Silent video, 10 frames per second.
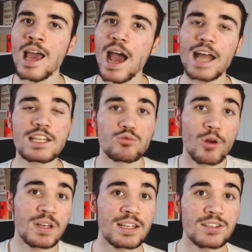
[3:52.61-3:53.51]
and it's
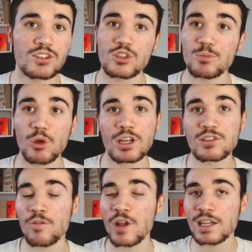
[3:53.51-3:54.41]
reminiscent, to be honest,
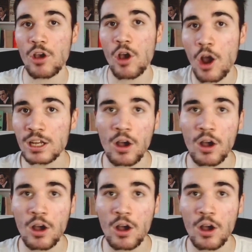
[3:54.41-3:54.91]
of like the earlier